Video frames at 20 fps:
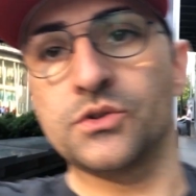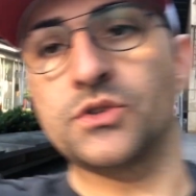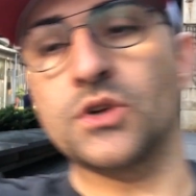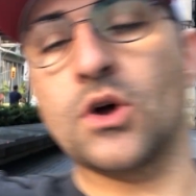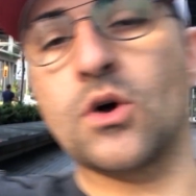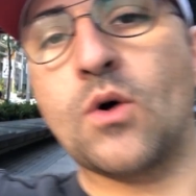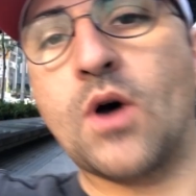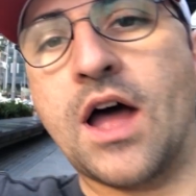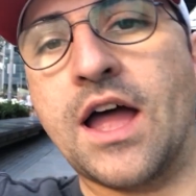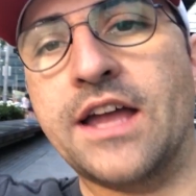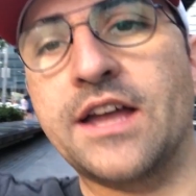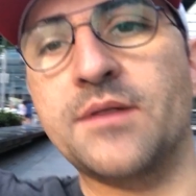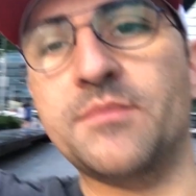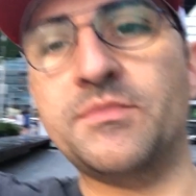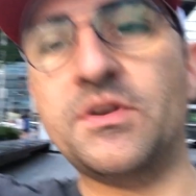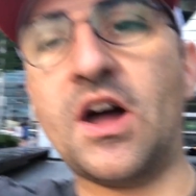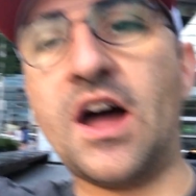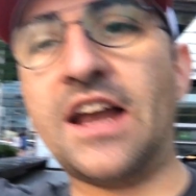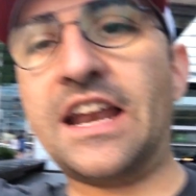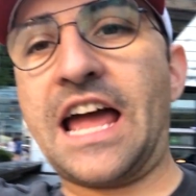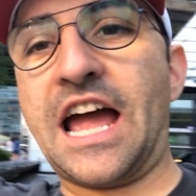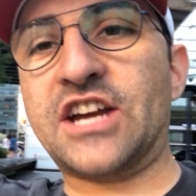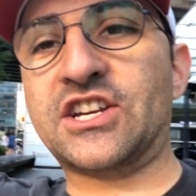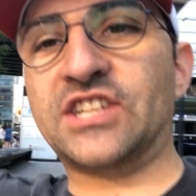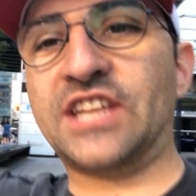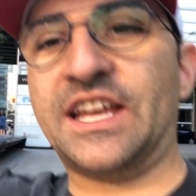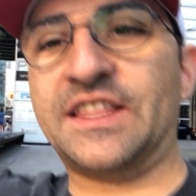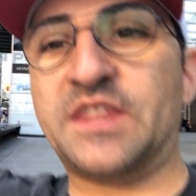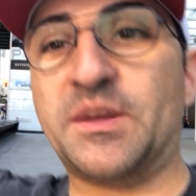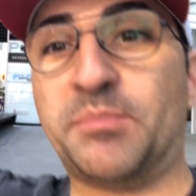So I am not
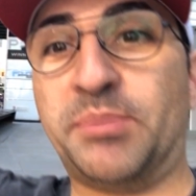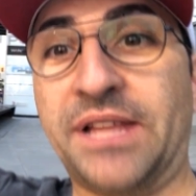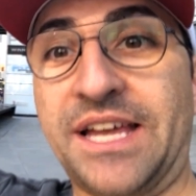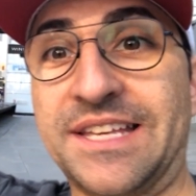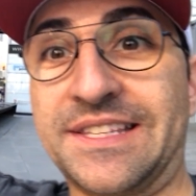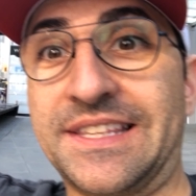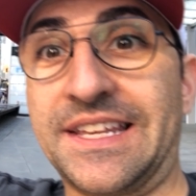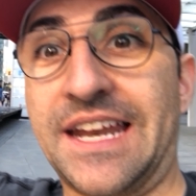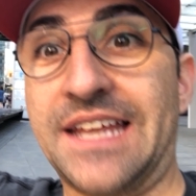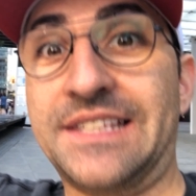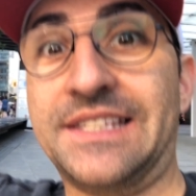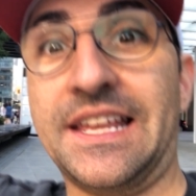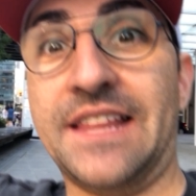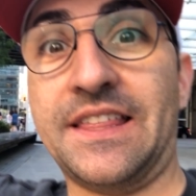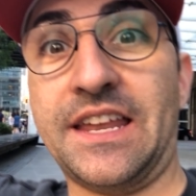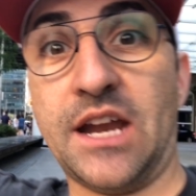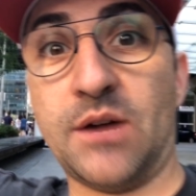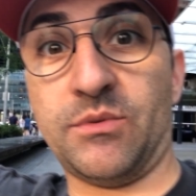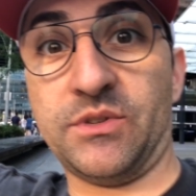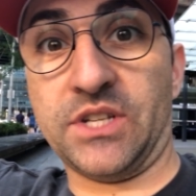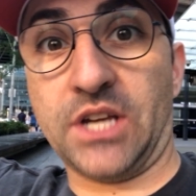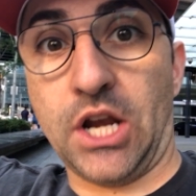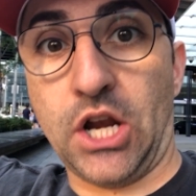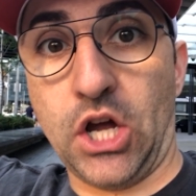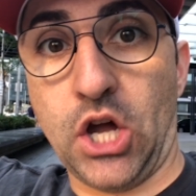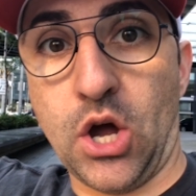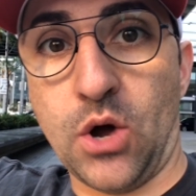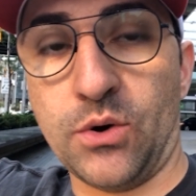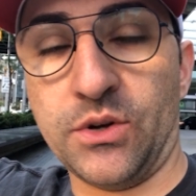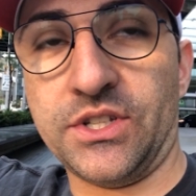actually at the place that I said that I was going to
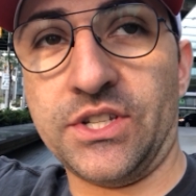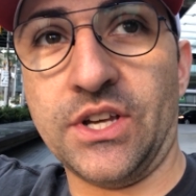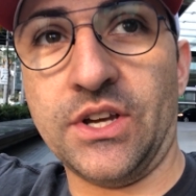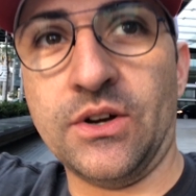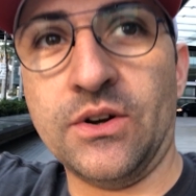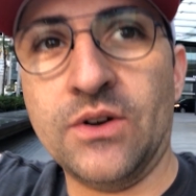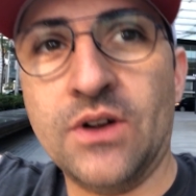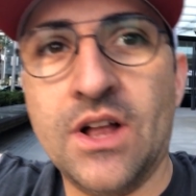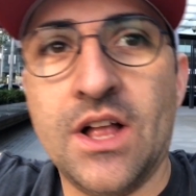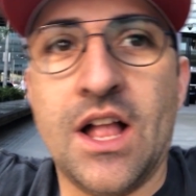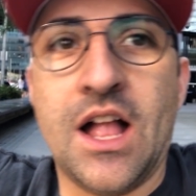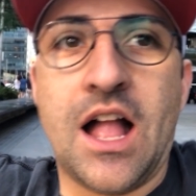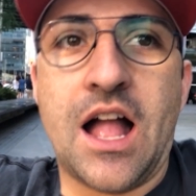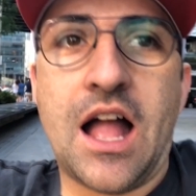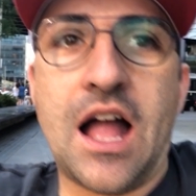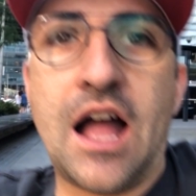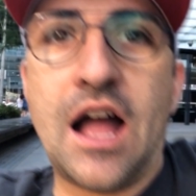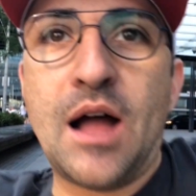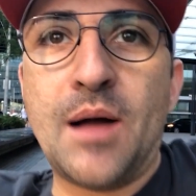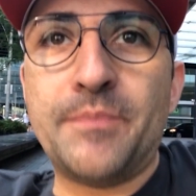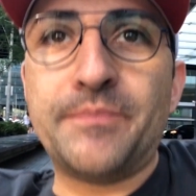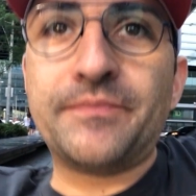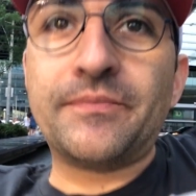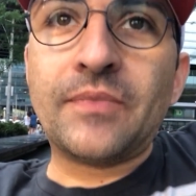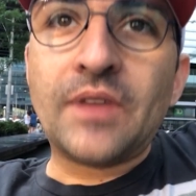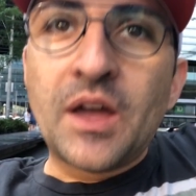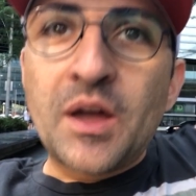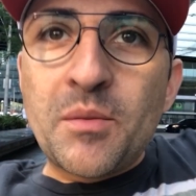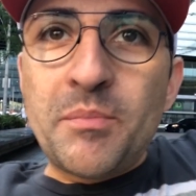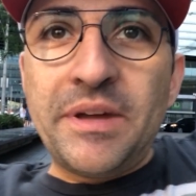go to um,
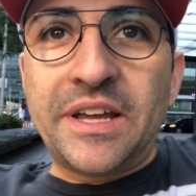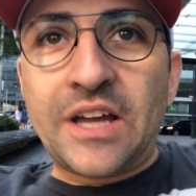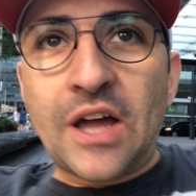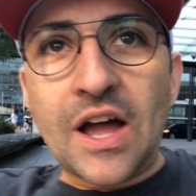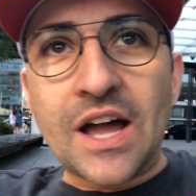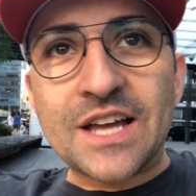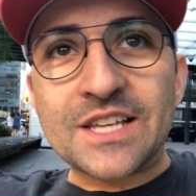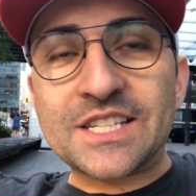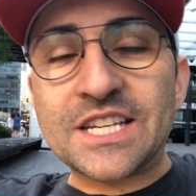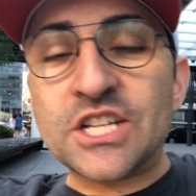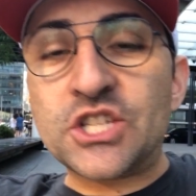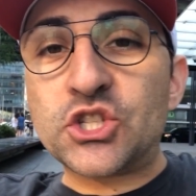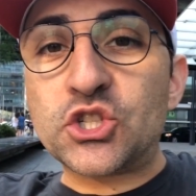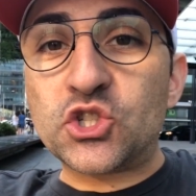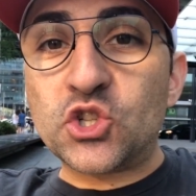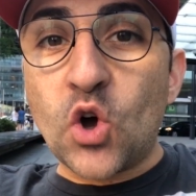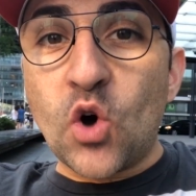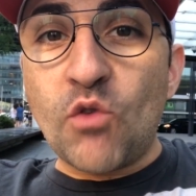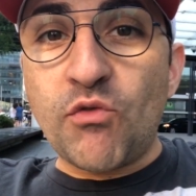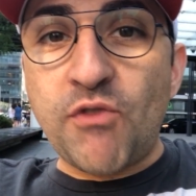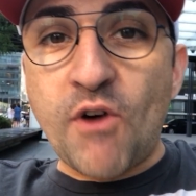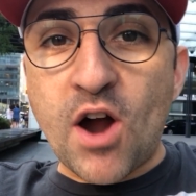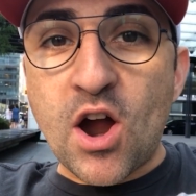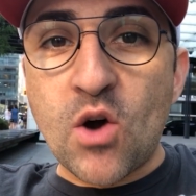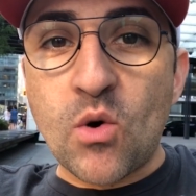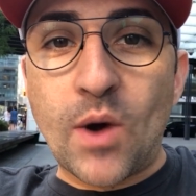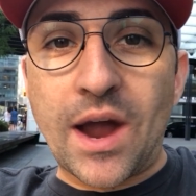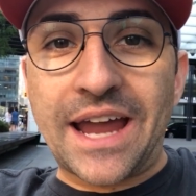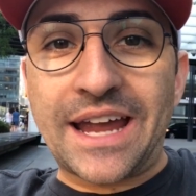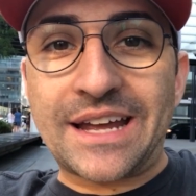because it's so far
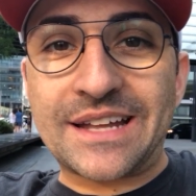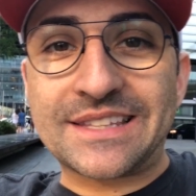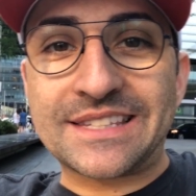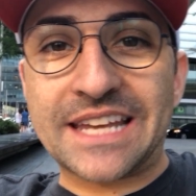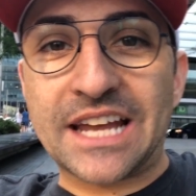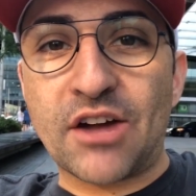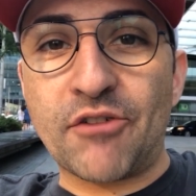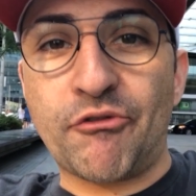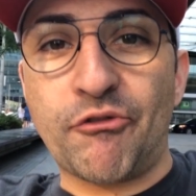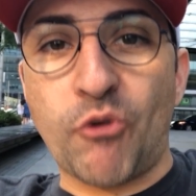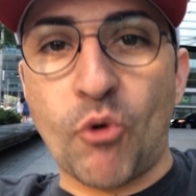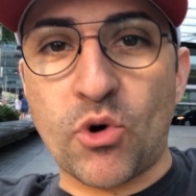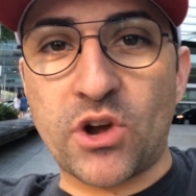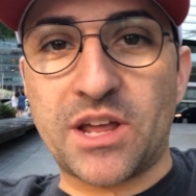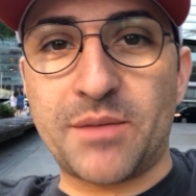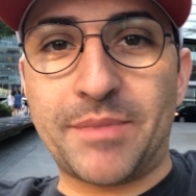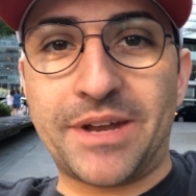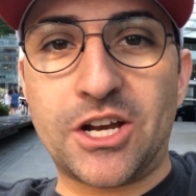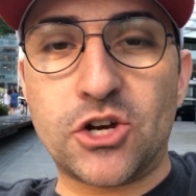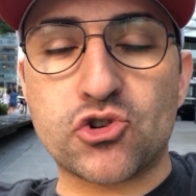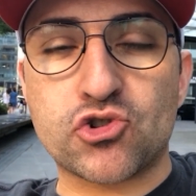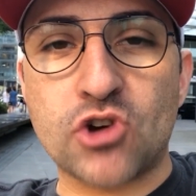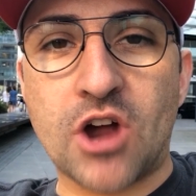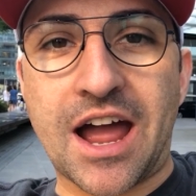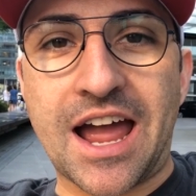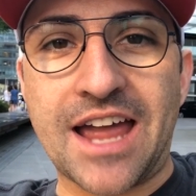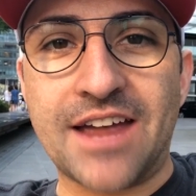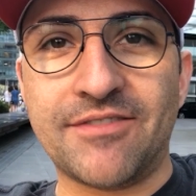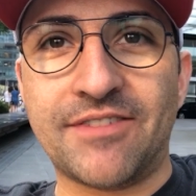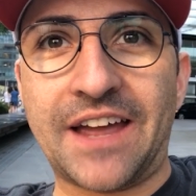away. It's like a 40 minute
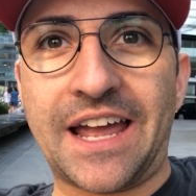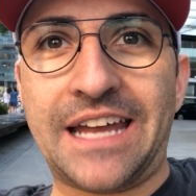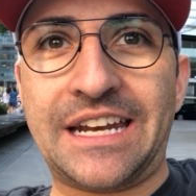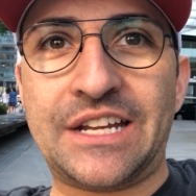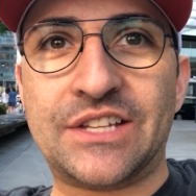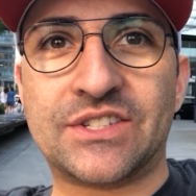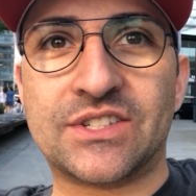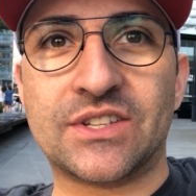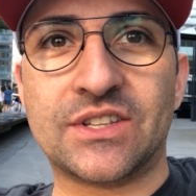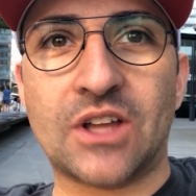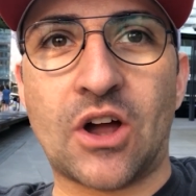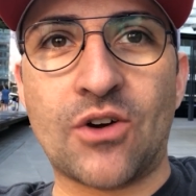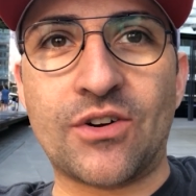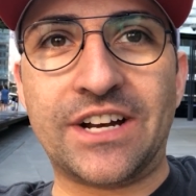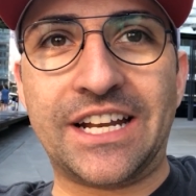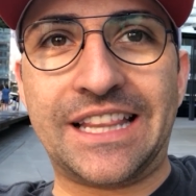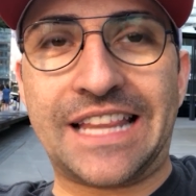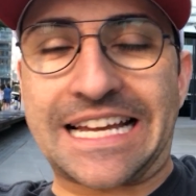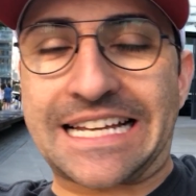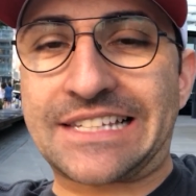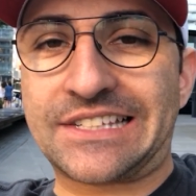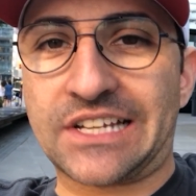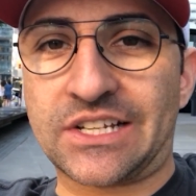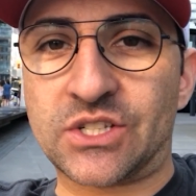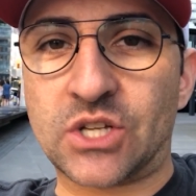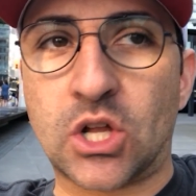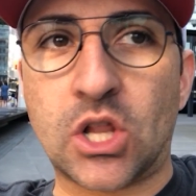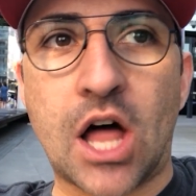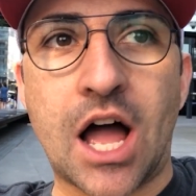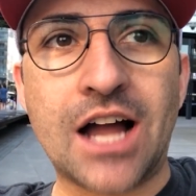drive and it's already like
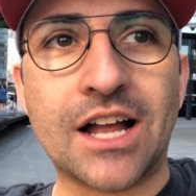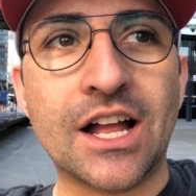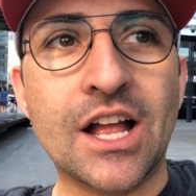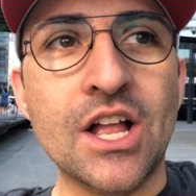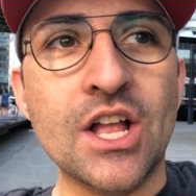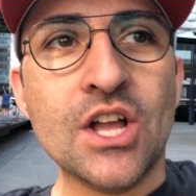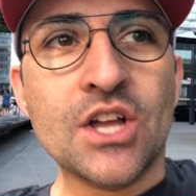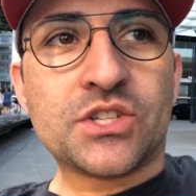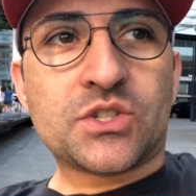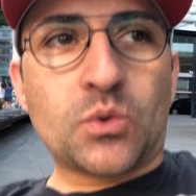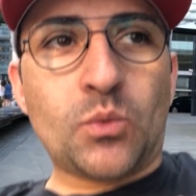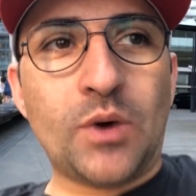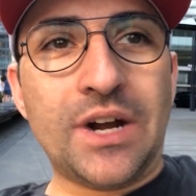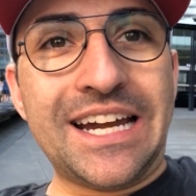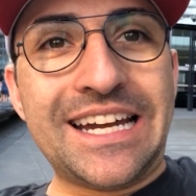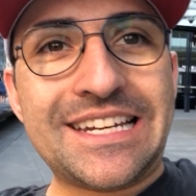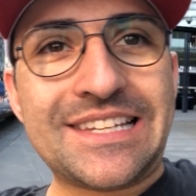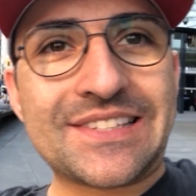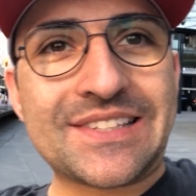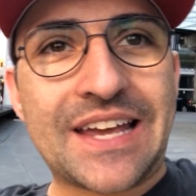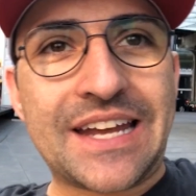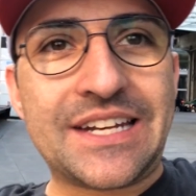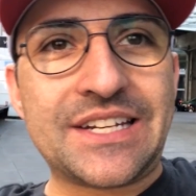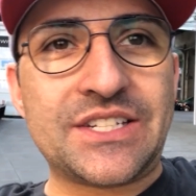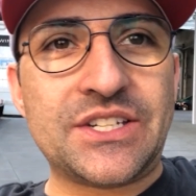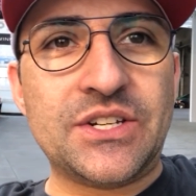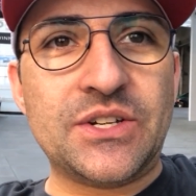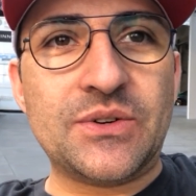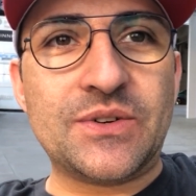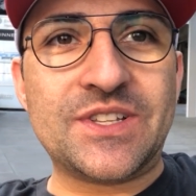6 o'clock. So what I decided
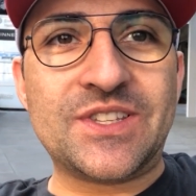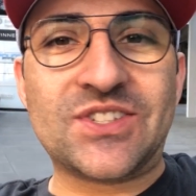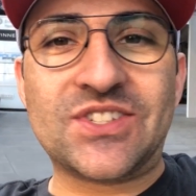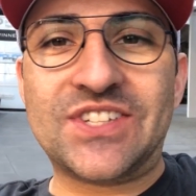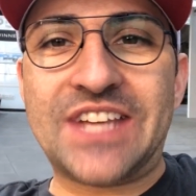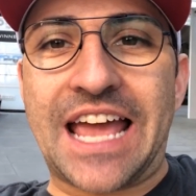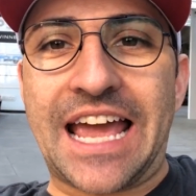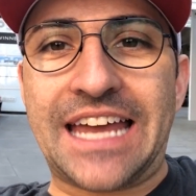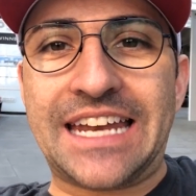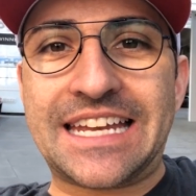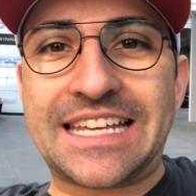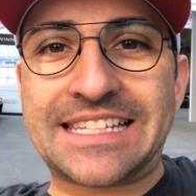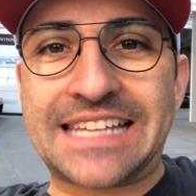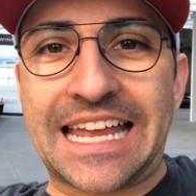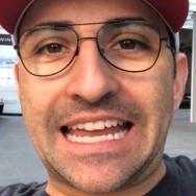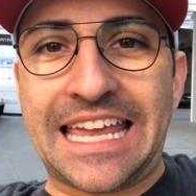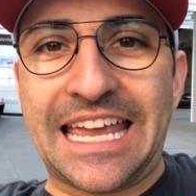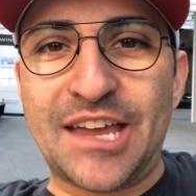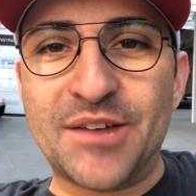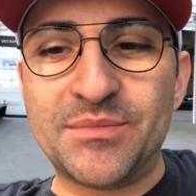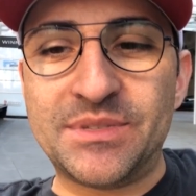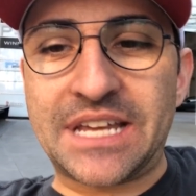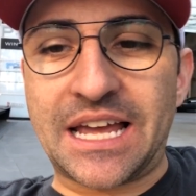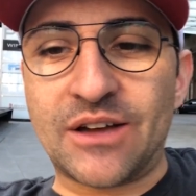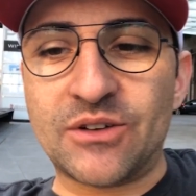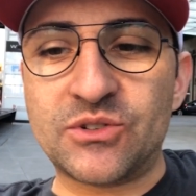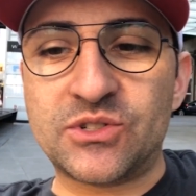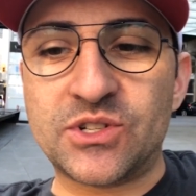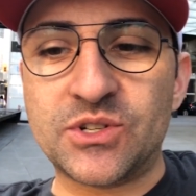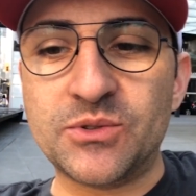to do instead is I came
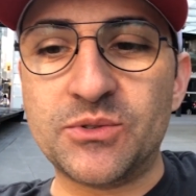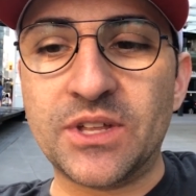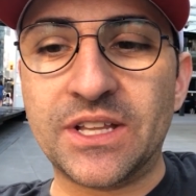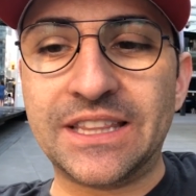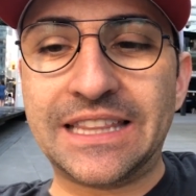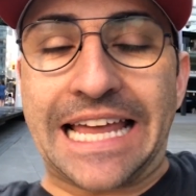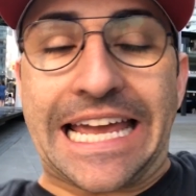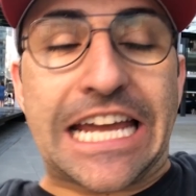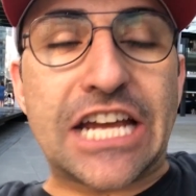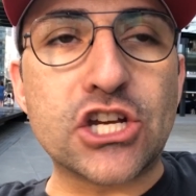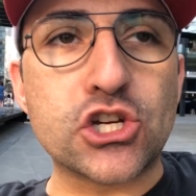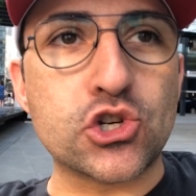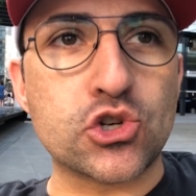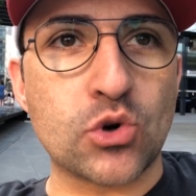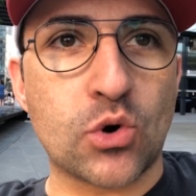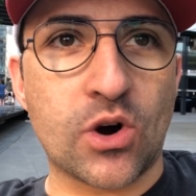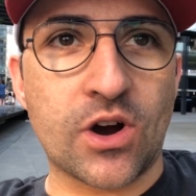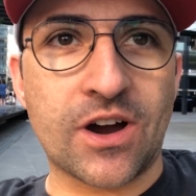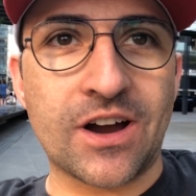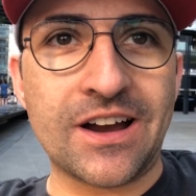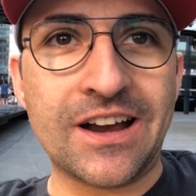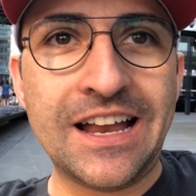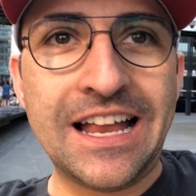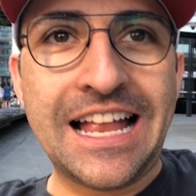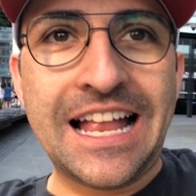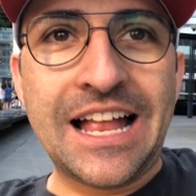down to the lake shore